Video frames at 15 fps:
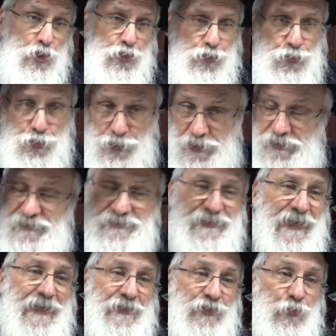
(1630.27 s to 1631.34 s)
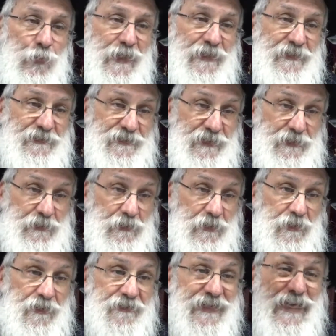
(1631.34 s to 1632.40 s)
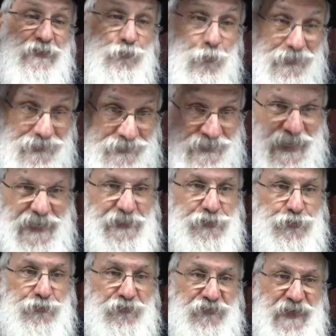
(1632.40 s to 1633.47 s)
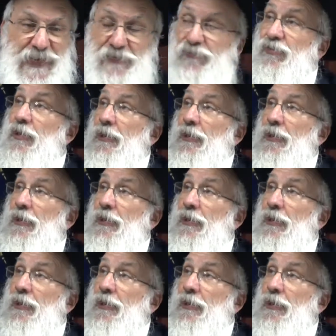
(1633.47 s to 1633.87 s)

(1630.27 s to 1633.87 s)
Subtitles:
You're going to die on your wedding day. That's what nature says.